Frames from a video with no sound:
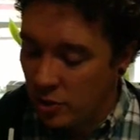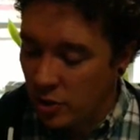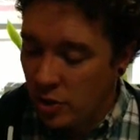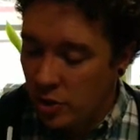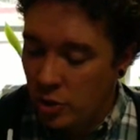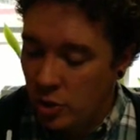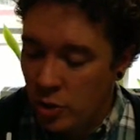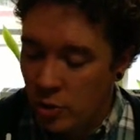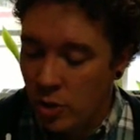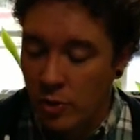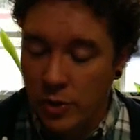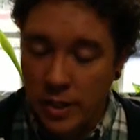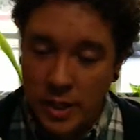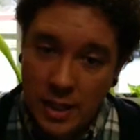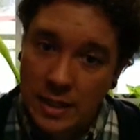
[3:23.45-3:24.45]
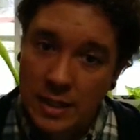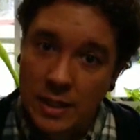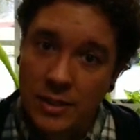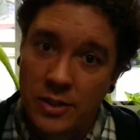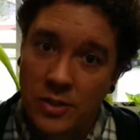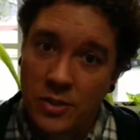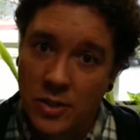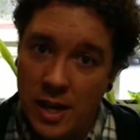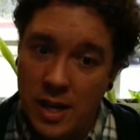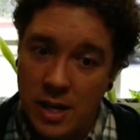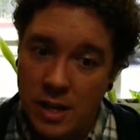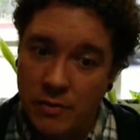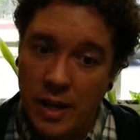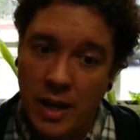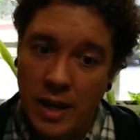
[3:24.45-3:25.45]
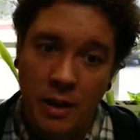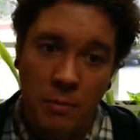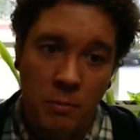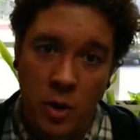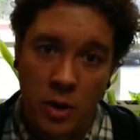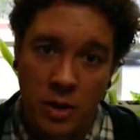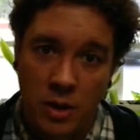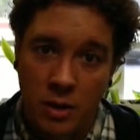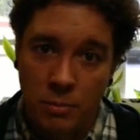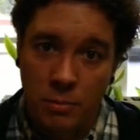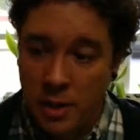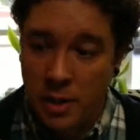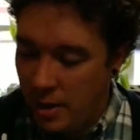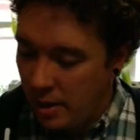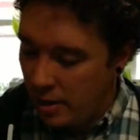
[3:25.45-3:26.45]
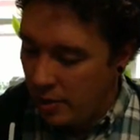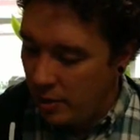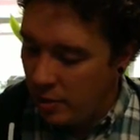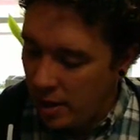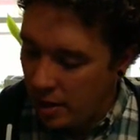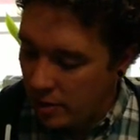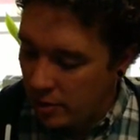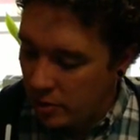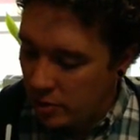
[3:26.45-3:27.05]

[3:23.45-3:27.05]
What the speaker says: you don't hit save and mark up theirs.